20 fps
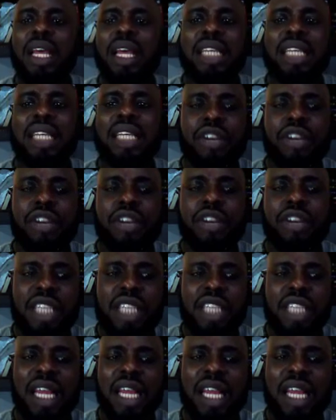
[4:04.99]
that are
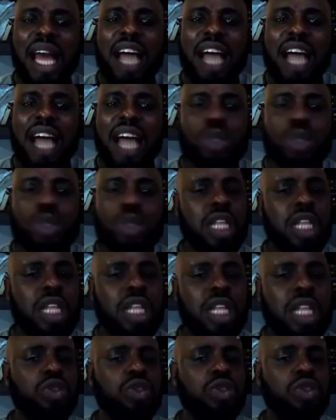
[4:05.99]
created and stored
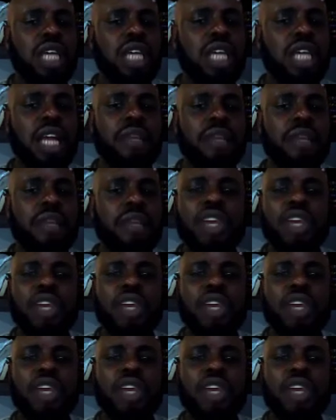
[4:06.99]
electronically.